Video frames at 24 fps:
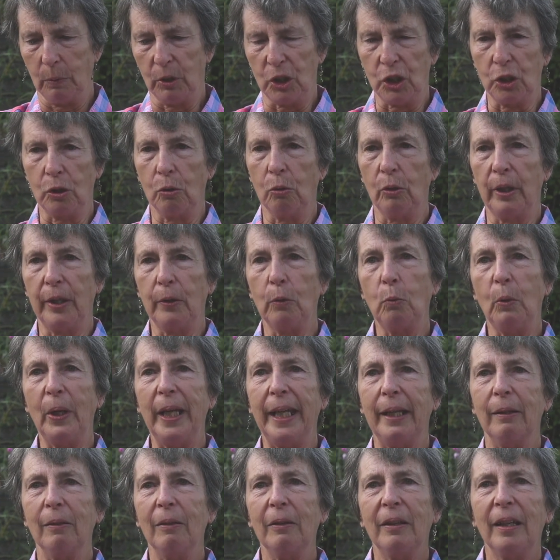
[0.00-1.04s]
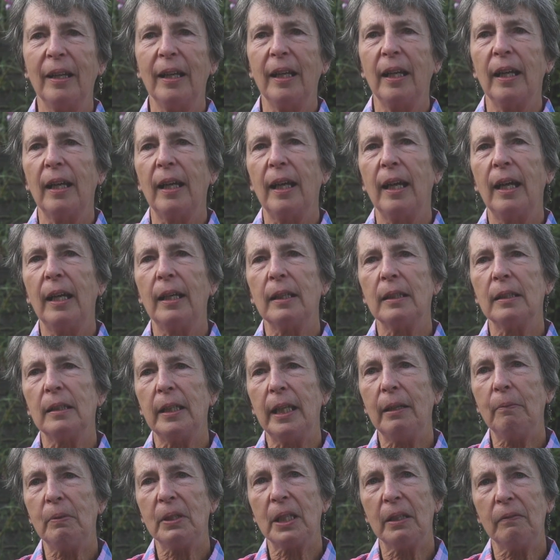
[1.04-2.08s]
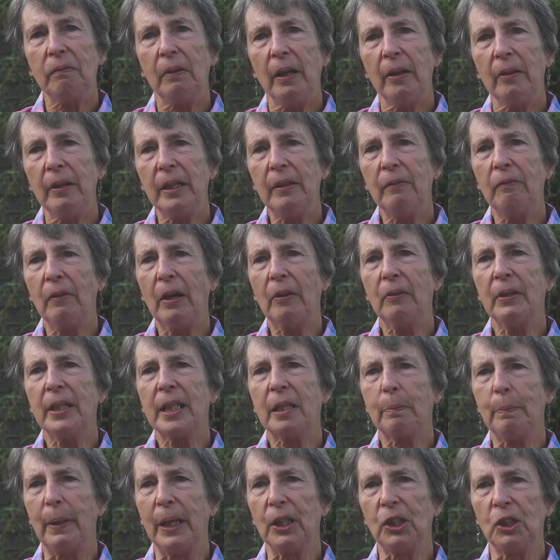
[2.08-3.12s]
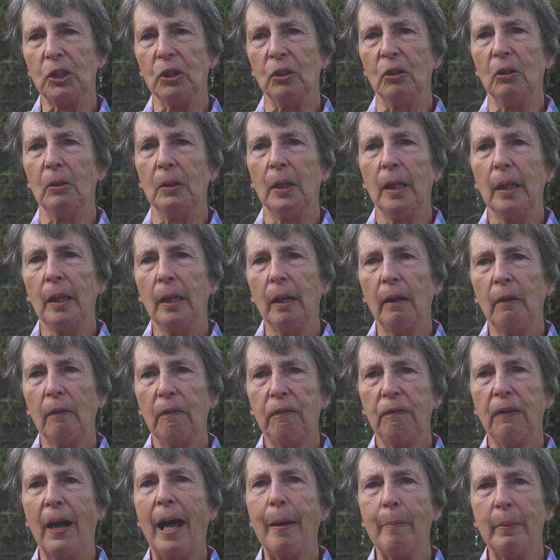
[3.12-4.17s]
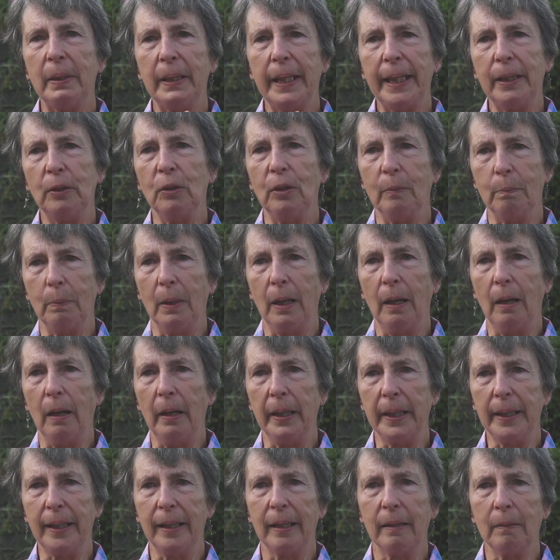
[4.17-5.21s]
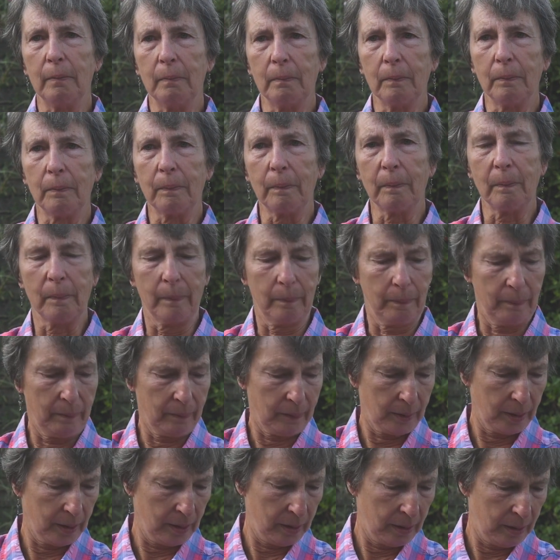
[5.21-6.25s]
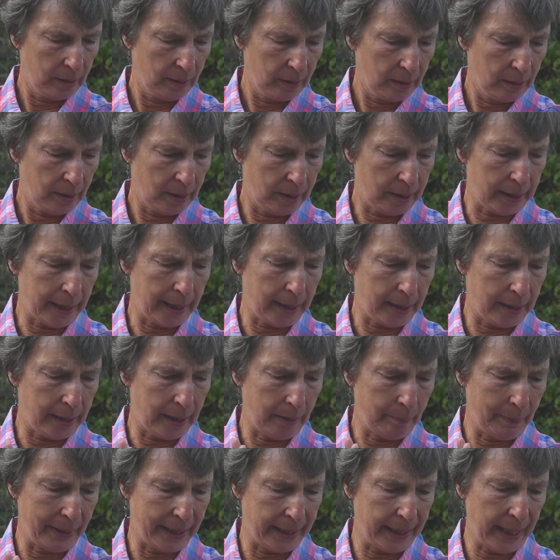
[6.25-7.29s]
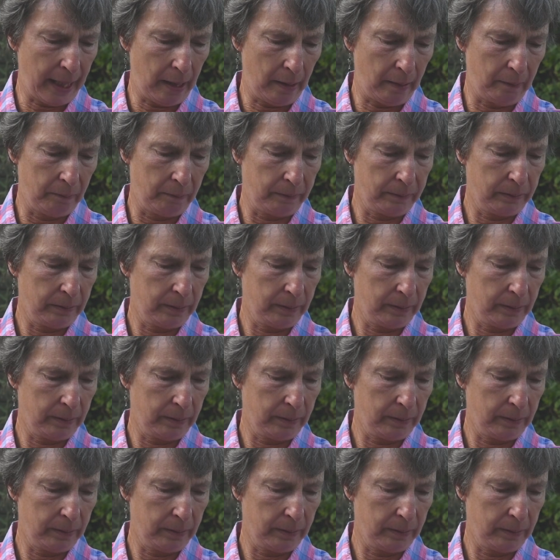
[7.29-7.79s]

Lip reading: the wheel. And it was a very, very special family goodbye. Sister, myself,